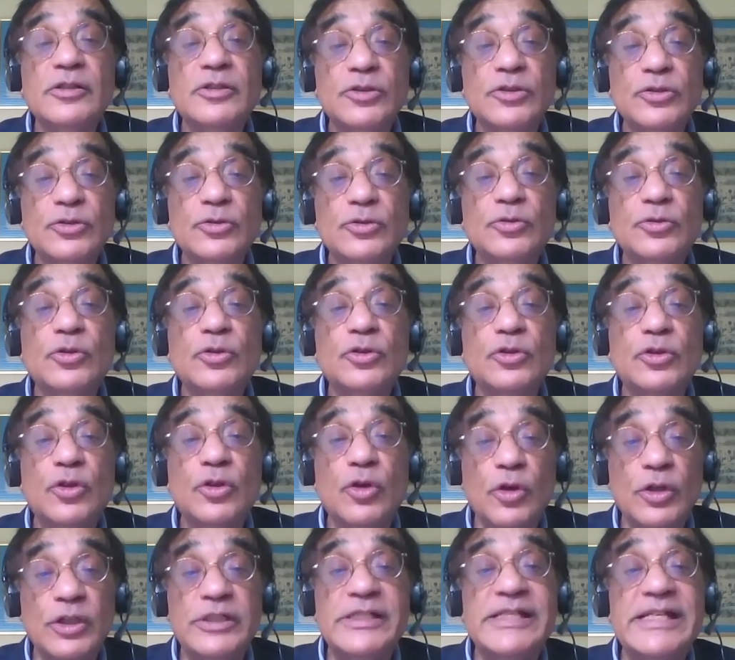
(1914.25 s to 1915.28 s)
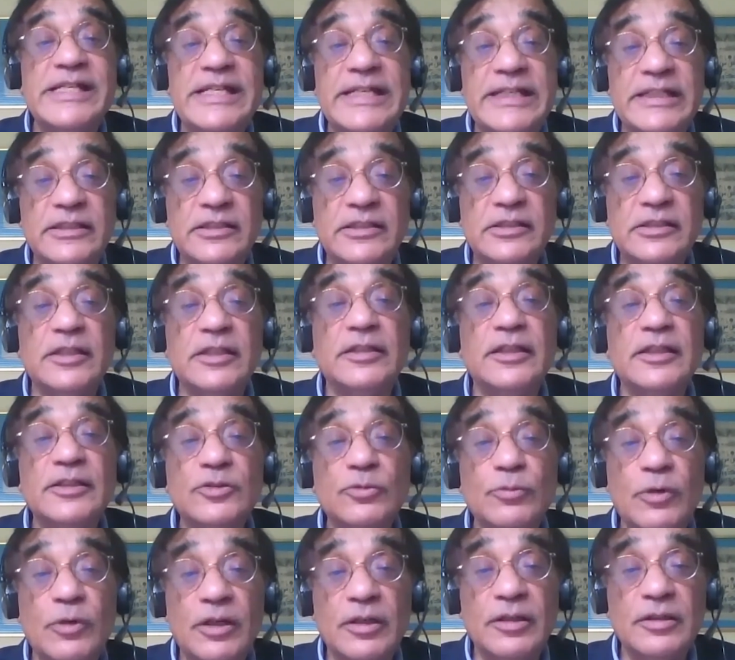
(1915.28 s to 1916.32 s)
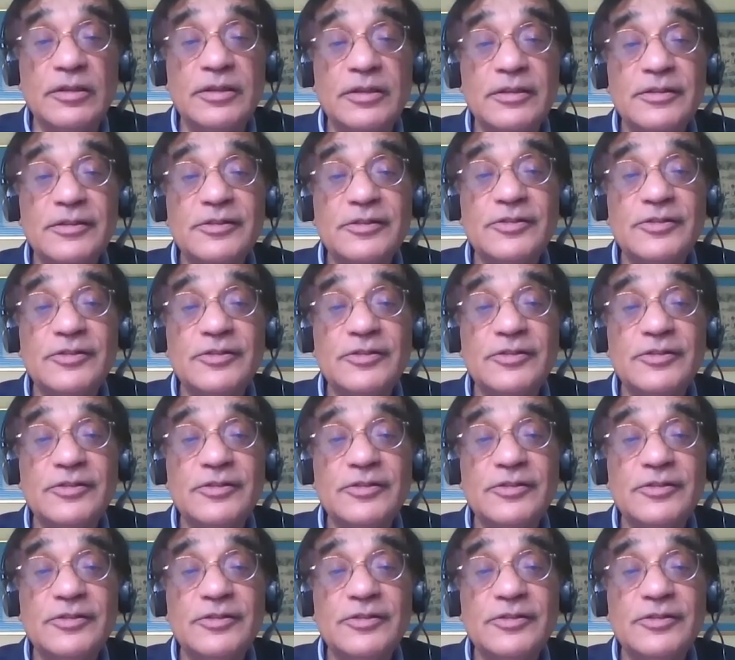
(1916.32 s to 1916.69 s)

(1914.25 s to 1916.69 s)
do good deeds in this world.